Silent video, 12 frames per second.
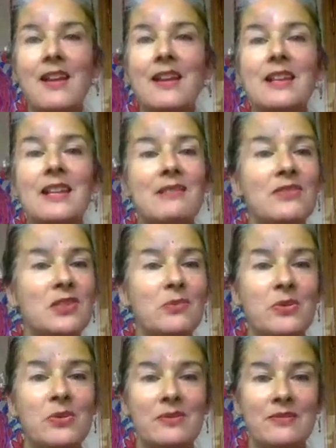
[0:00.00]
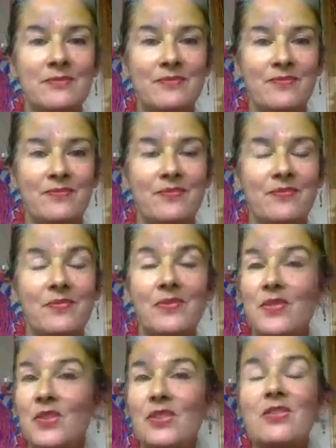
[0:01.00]
Inevitable.
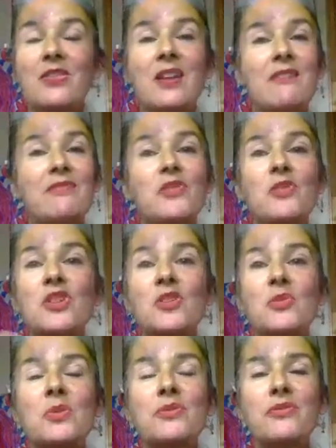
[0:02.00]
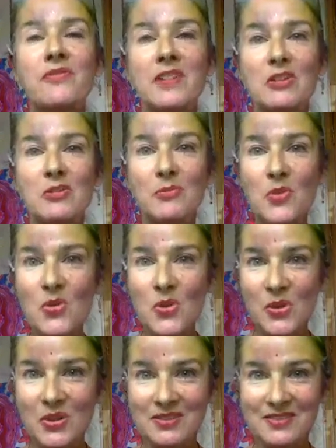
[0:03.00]
Therefore, you will feel
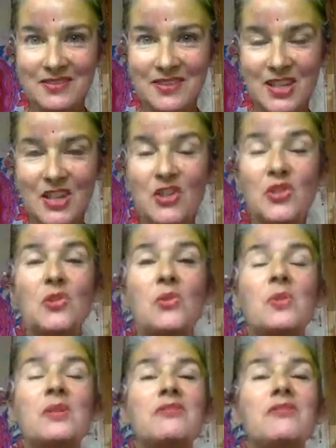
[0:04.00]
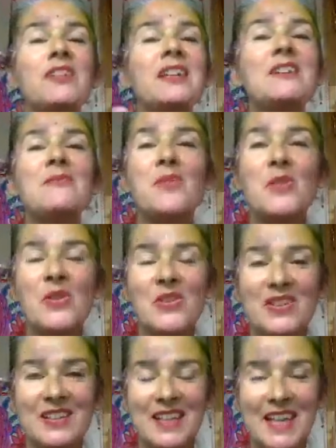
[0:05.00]
more. You will feel more.
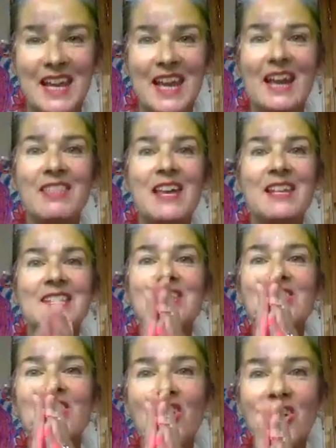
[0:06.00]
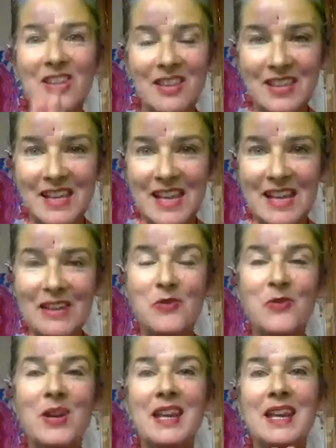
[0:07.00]
And that is a good thing.
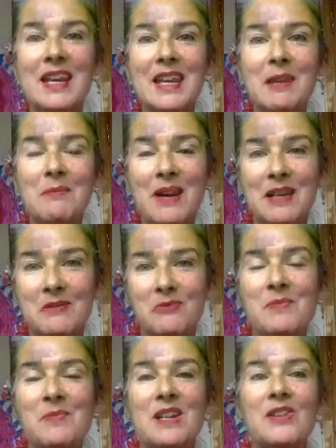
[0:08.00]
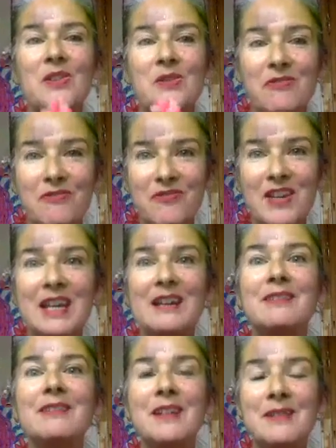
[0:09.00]
We need men and women who
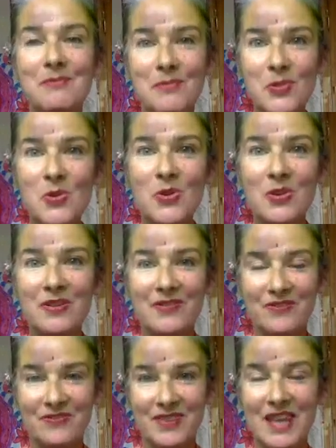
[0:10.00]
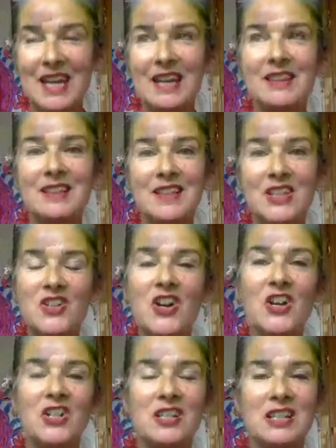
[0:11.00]
feel more. The
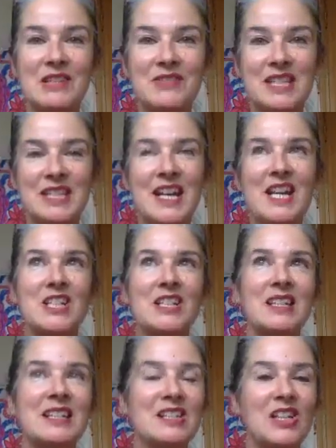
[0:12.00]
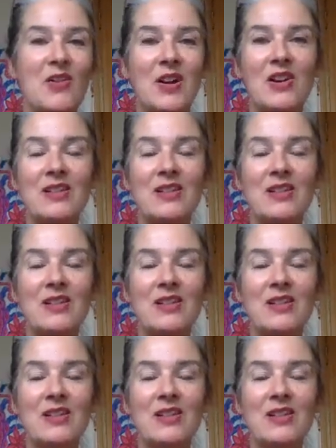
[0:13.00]
destruction and devastation that's going on